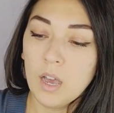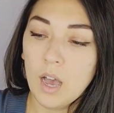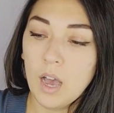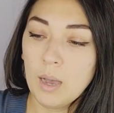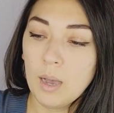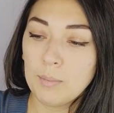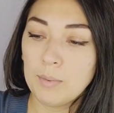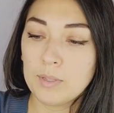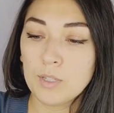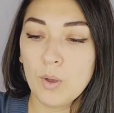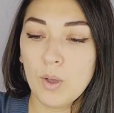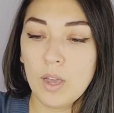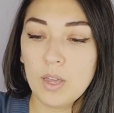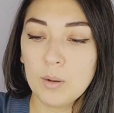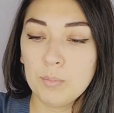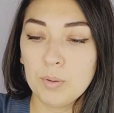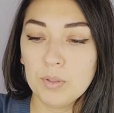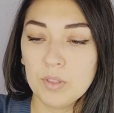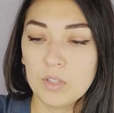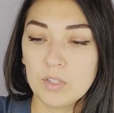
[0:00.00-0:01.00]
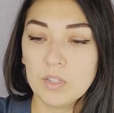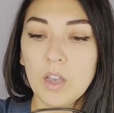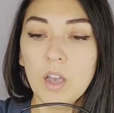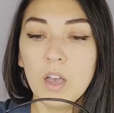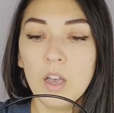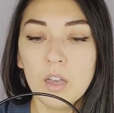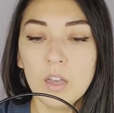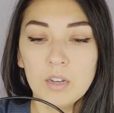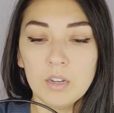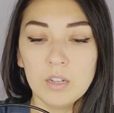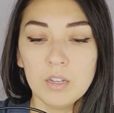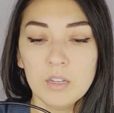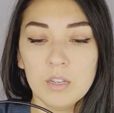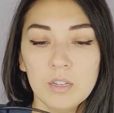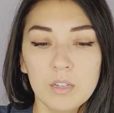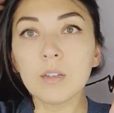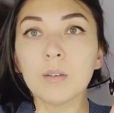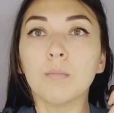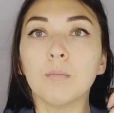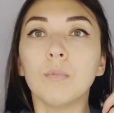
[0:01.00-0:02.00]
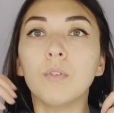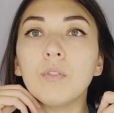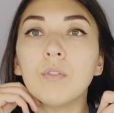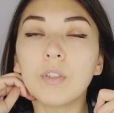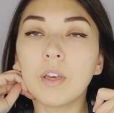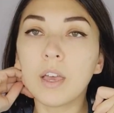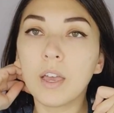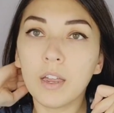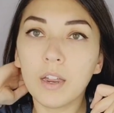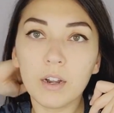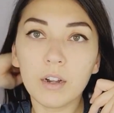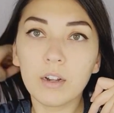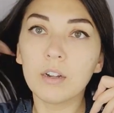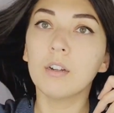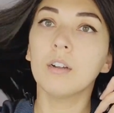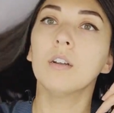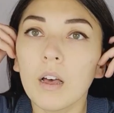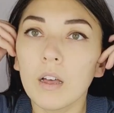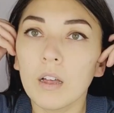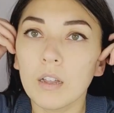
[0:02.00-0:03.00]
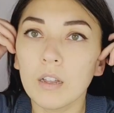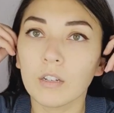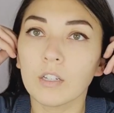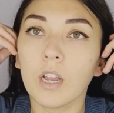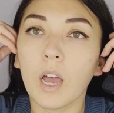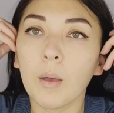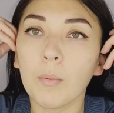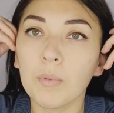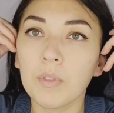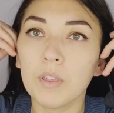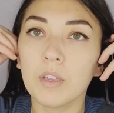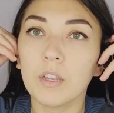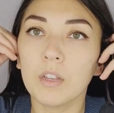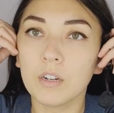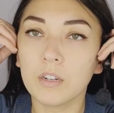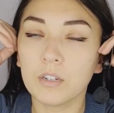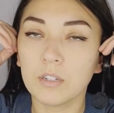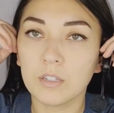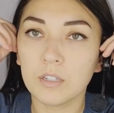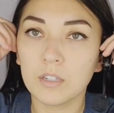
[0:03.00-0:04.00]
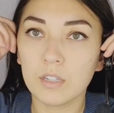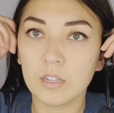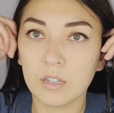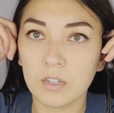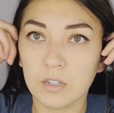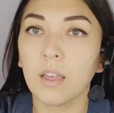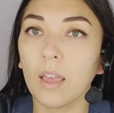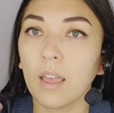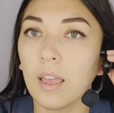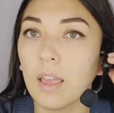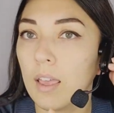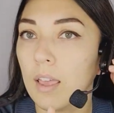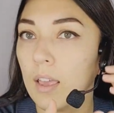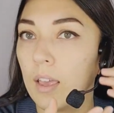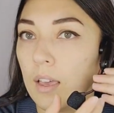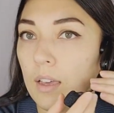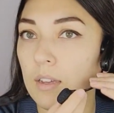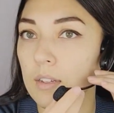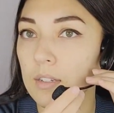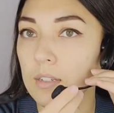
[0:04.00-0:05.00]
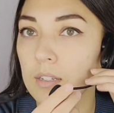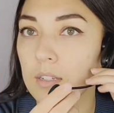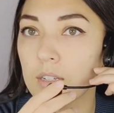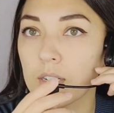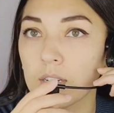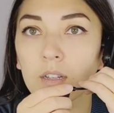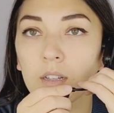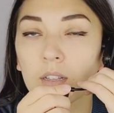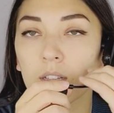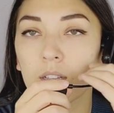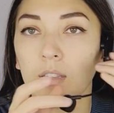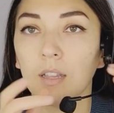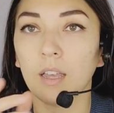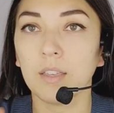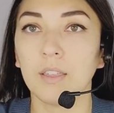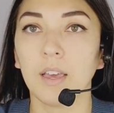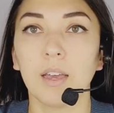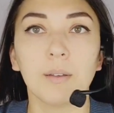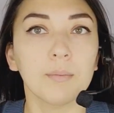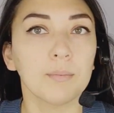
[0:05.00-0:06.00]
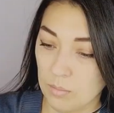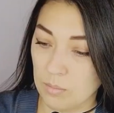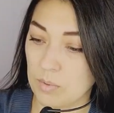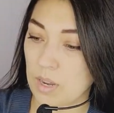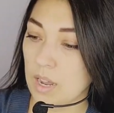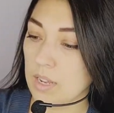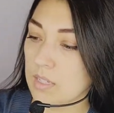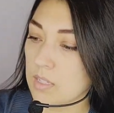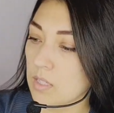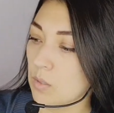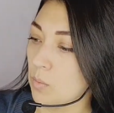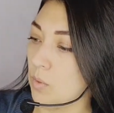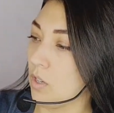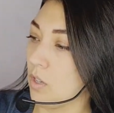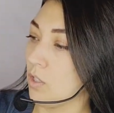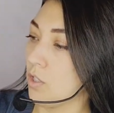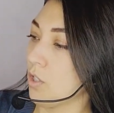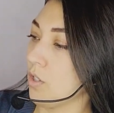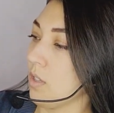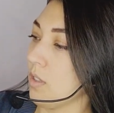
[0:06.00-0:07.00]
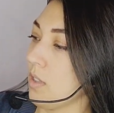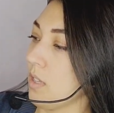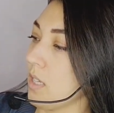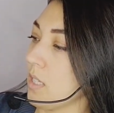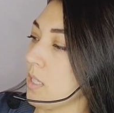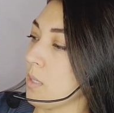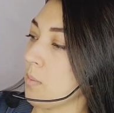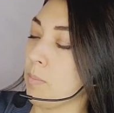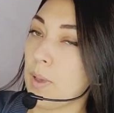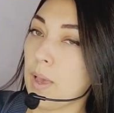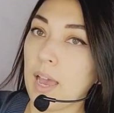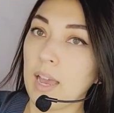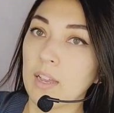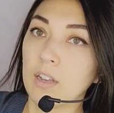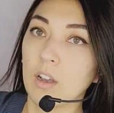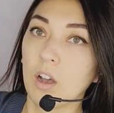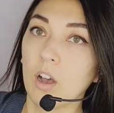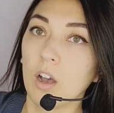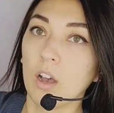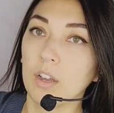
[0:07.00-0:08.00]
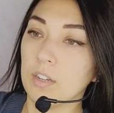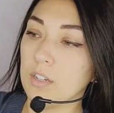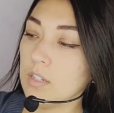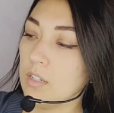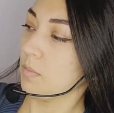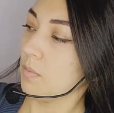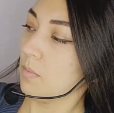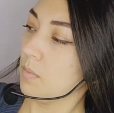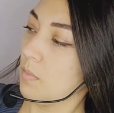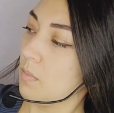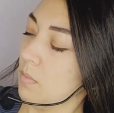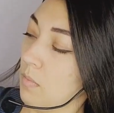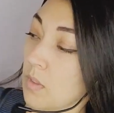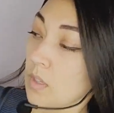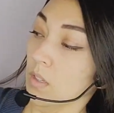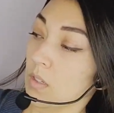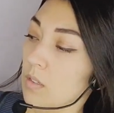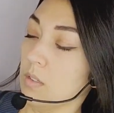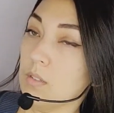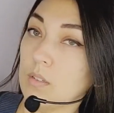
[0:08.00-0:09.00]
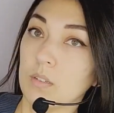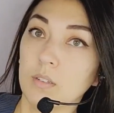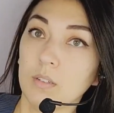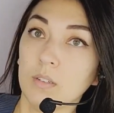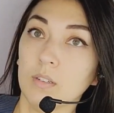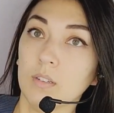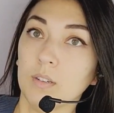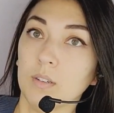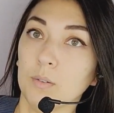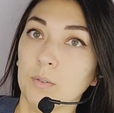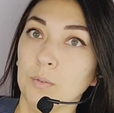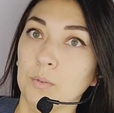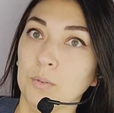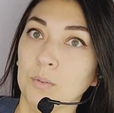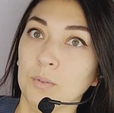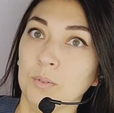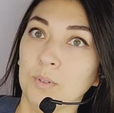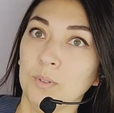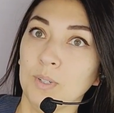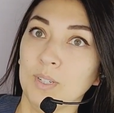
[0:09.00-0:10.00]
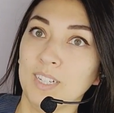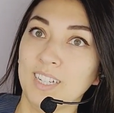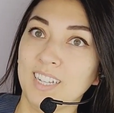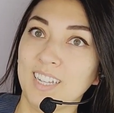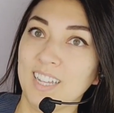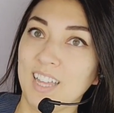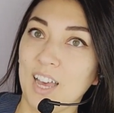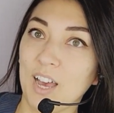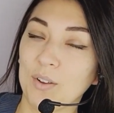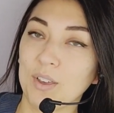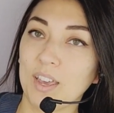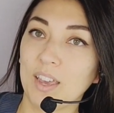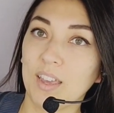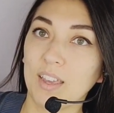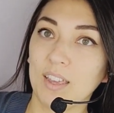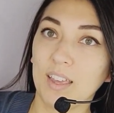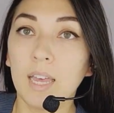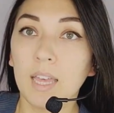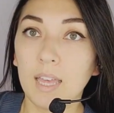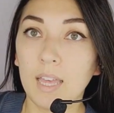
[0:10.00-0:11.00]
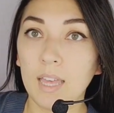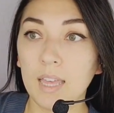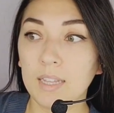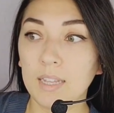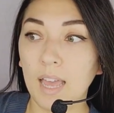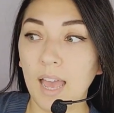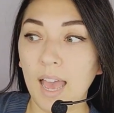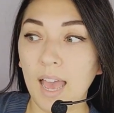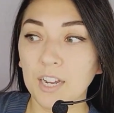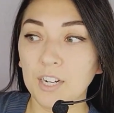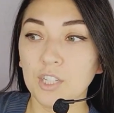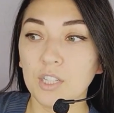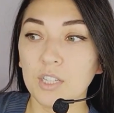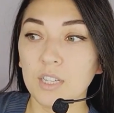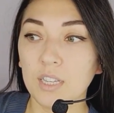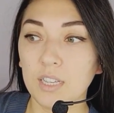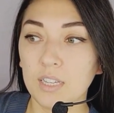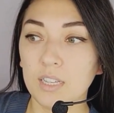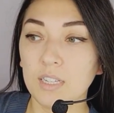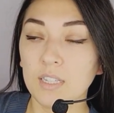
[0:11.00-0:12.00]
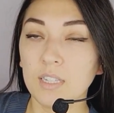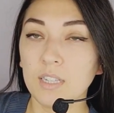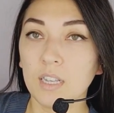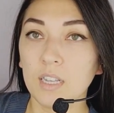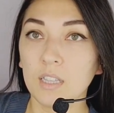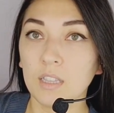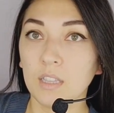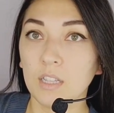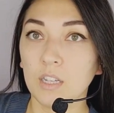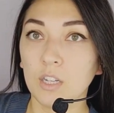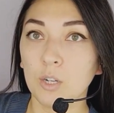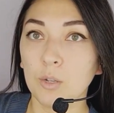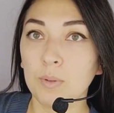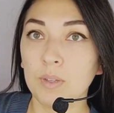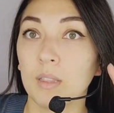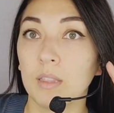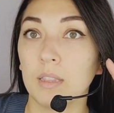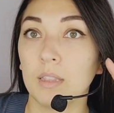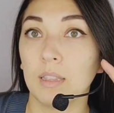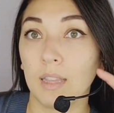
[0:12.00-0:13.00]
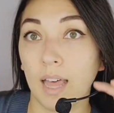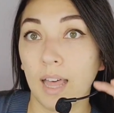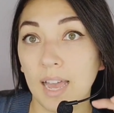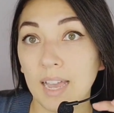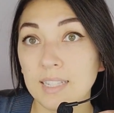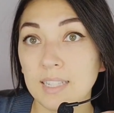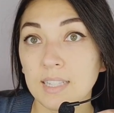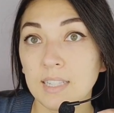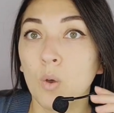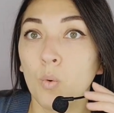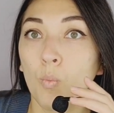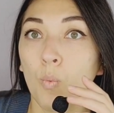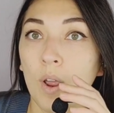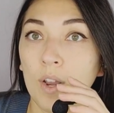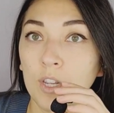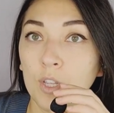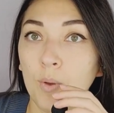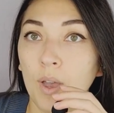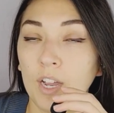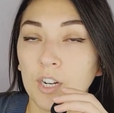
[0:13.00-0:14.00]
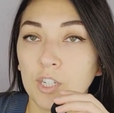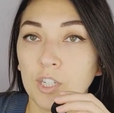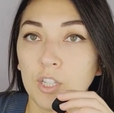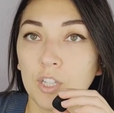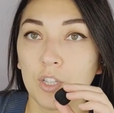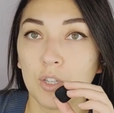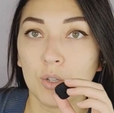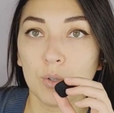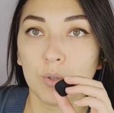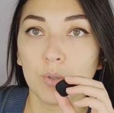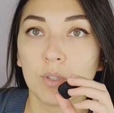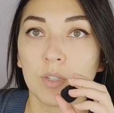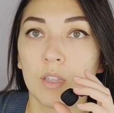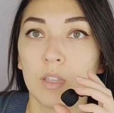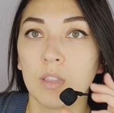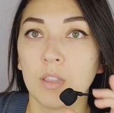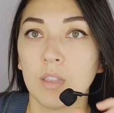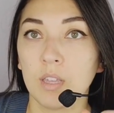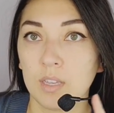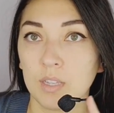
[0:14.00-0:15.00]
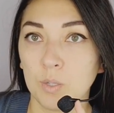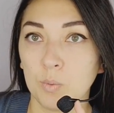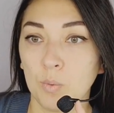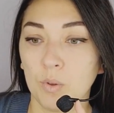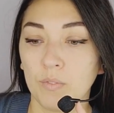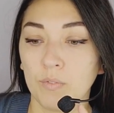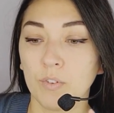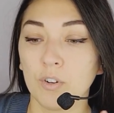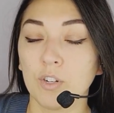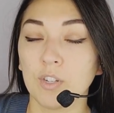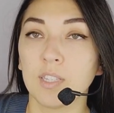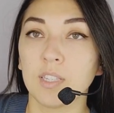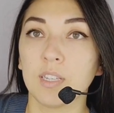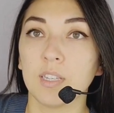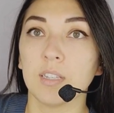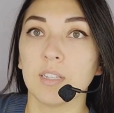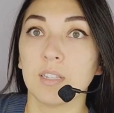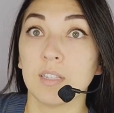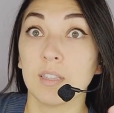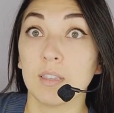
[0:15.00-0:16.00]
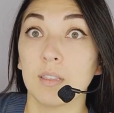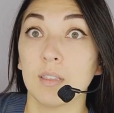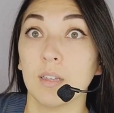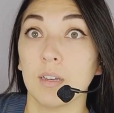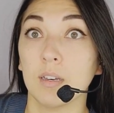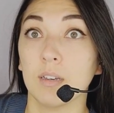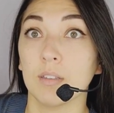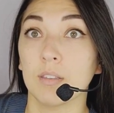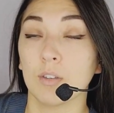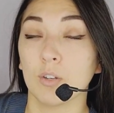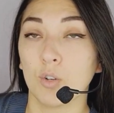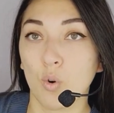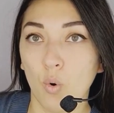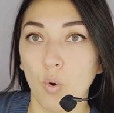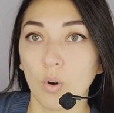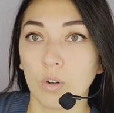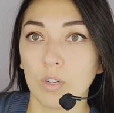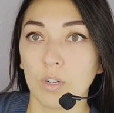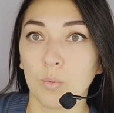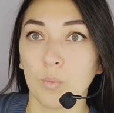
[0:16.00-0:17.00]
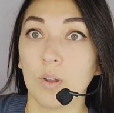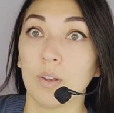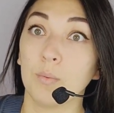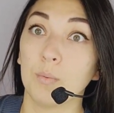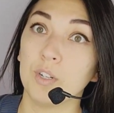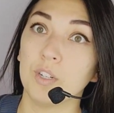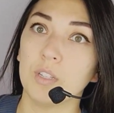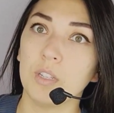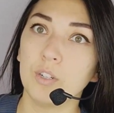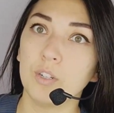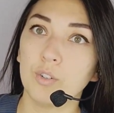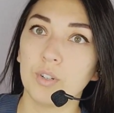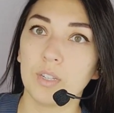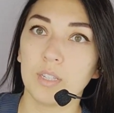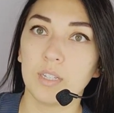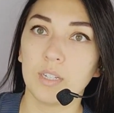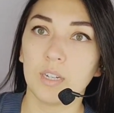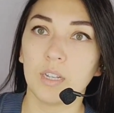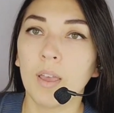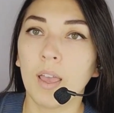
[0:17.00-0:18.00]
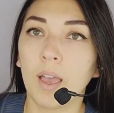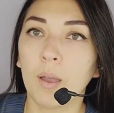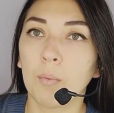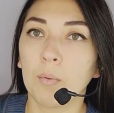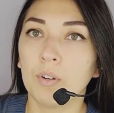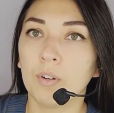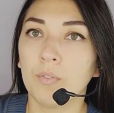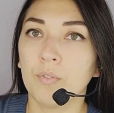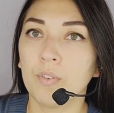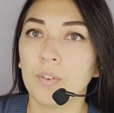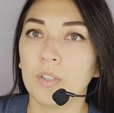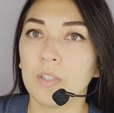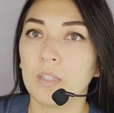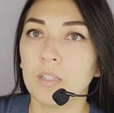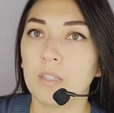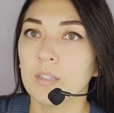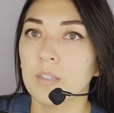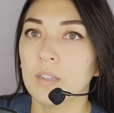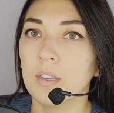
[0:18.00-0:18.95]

let's go ahead and put this on, move the hair on top of the ears, and like that. Next, we are turning this back on. Battery. Ooh. Okay. It actually is a little bit less when you actually use this one versus the corded one, which is interesting. I wonder if it's,